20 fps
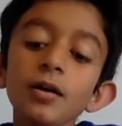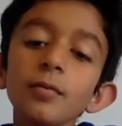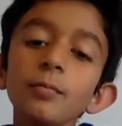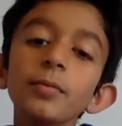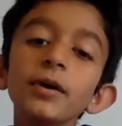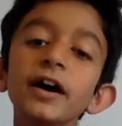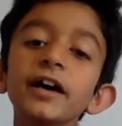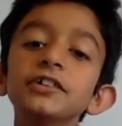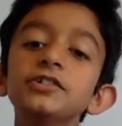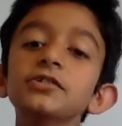
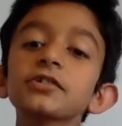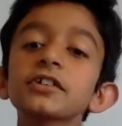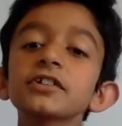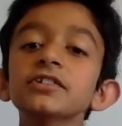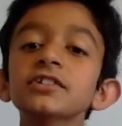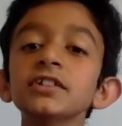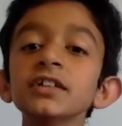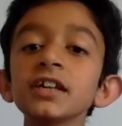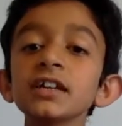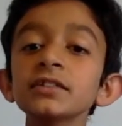But as you can
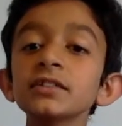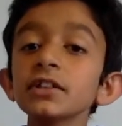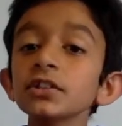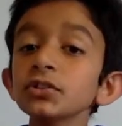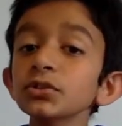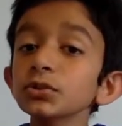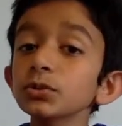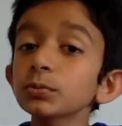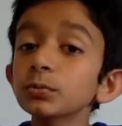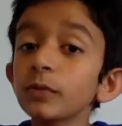see,
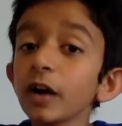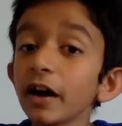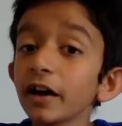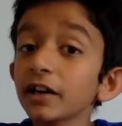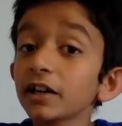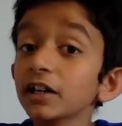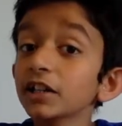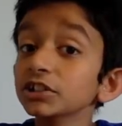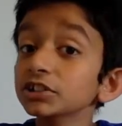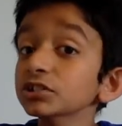this hoop
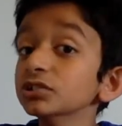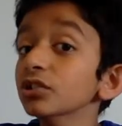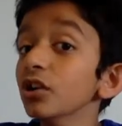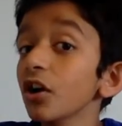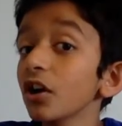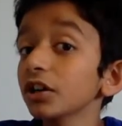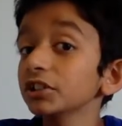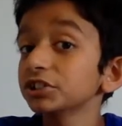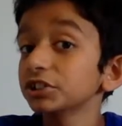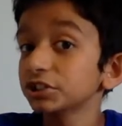gutter is
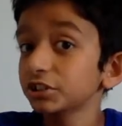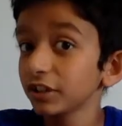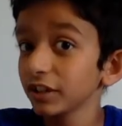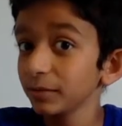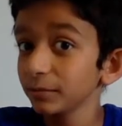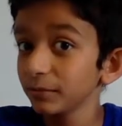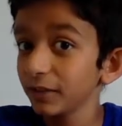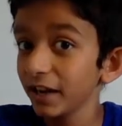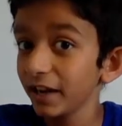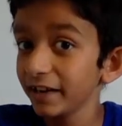not
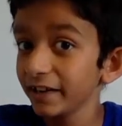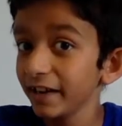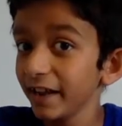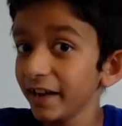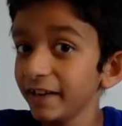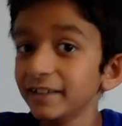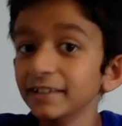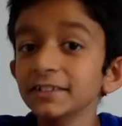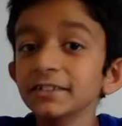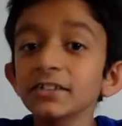streamlined
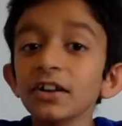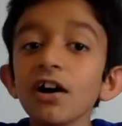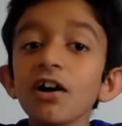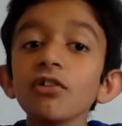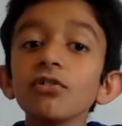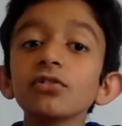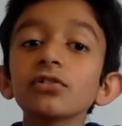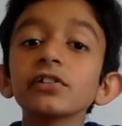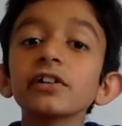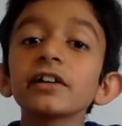and does not
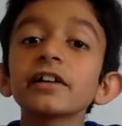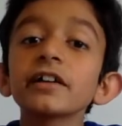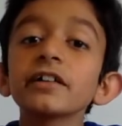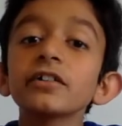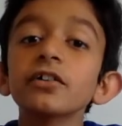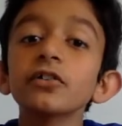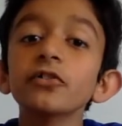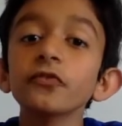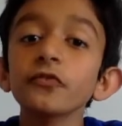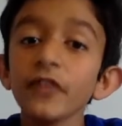look like it can
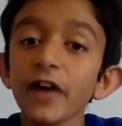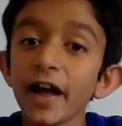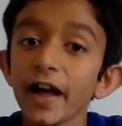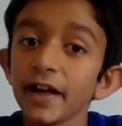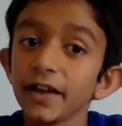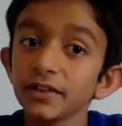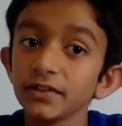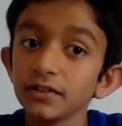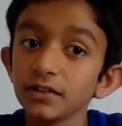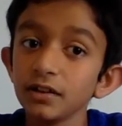go
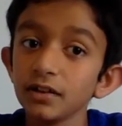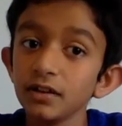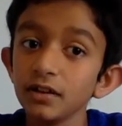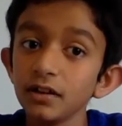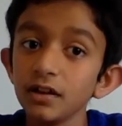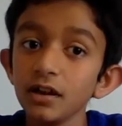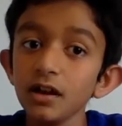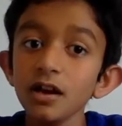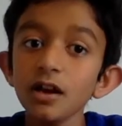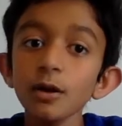fast.
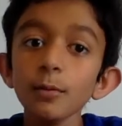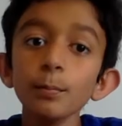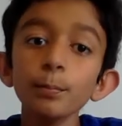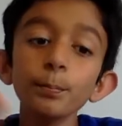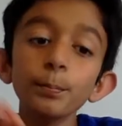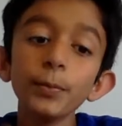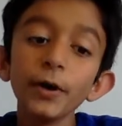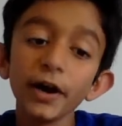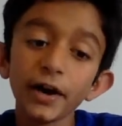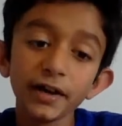
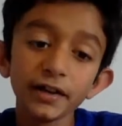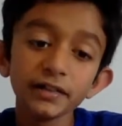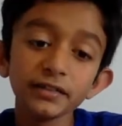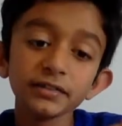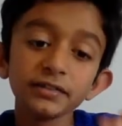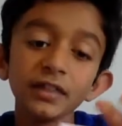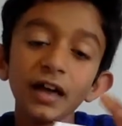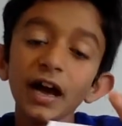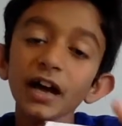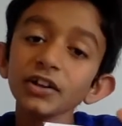
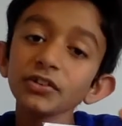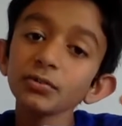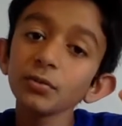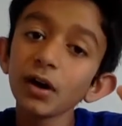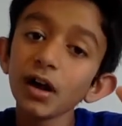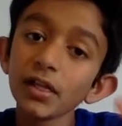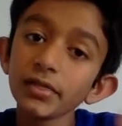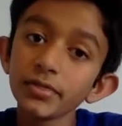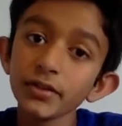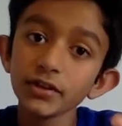But that's
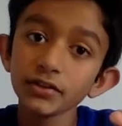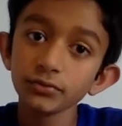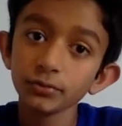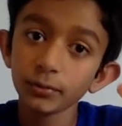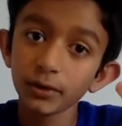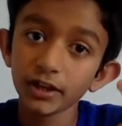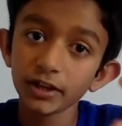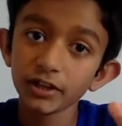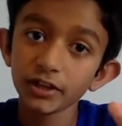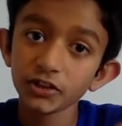why this
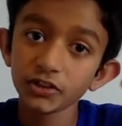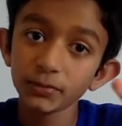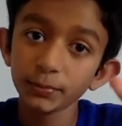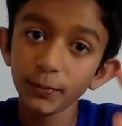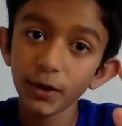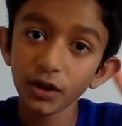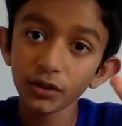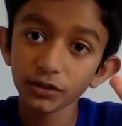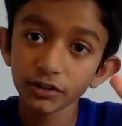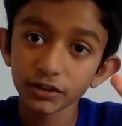one is
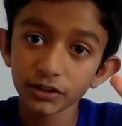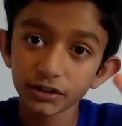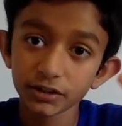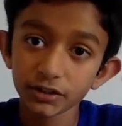smaller.